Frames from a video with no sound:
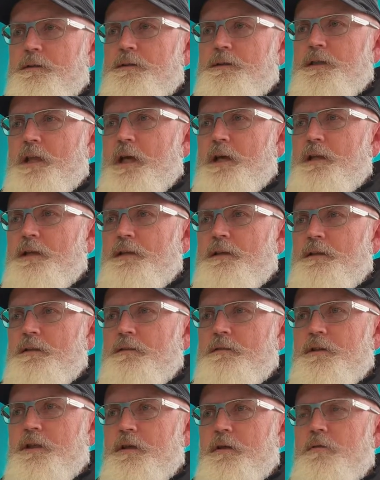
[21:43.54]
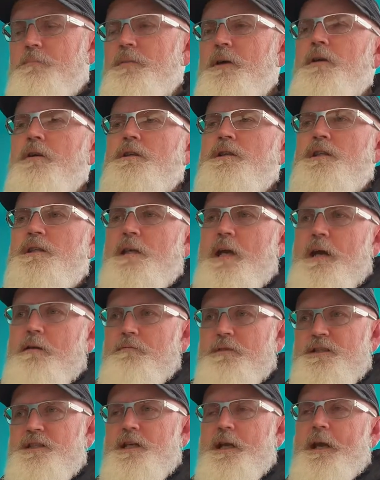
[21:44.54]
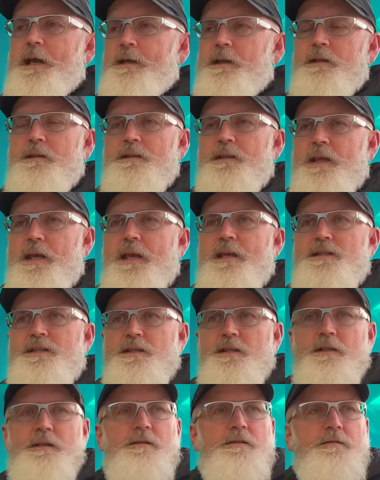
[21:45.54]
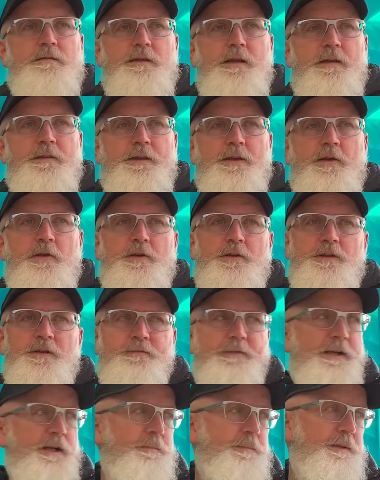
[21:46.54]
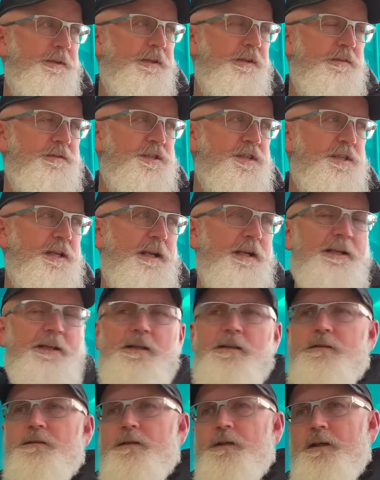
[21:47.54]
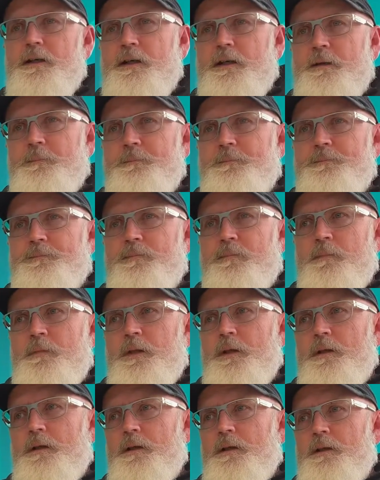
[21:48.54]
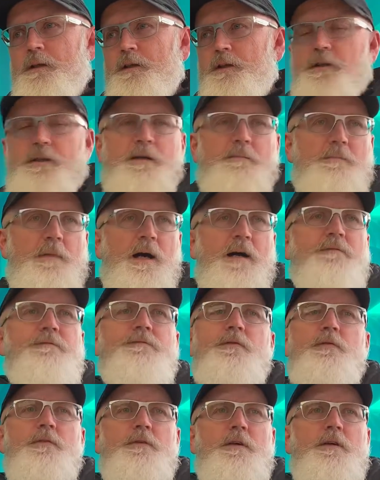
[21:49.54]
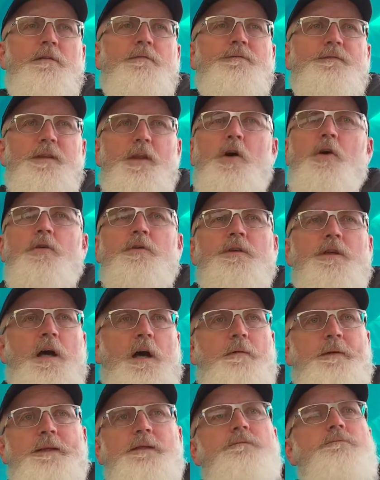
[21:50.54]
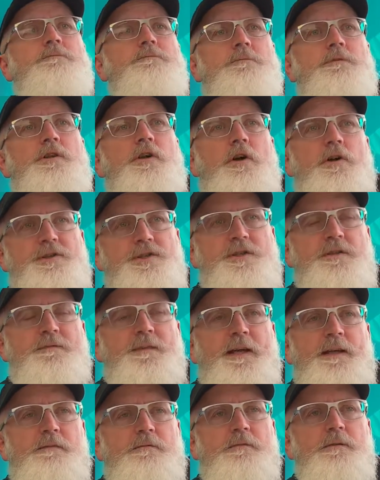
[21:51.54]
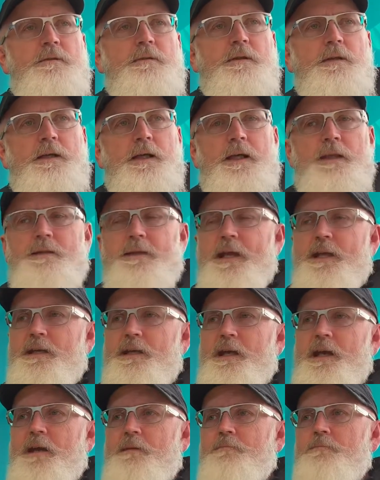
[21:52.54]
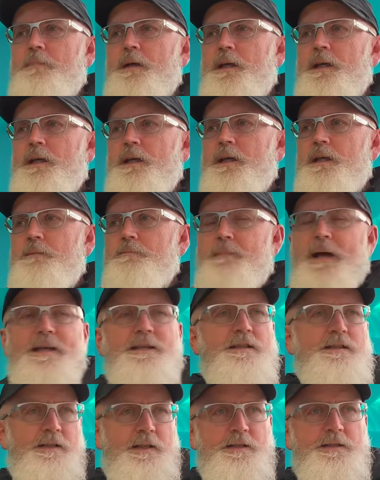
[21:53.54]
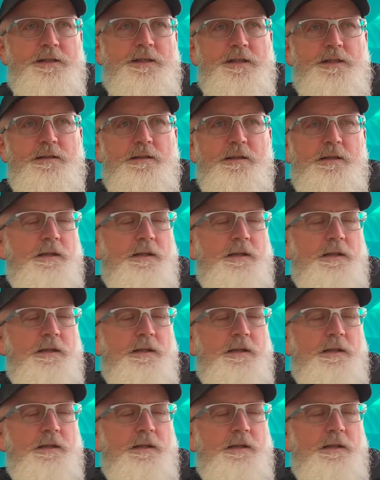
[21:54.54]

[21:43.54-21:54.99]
They, because they're retaining the asset, they're not a developer, they're not selling it. They're mindful of the ongoing cost of that, and that can be maintenance,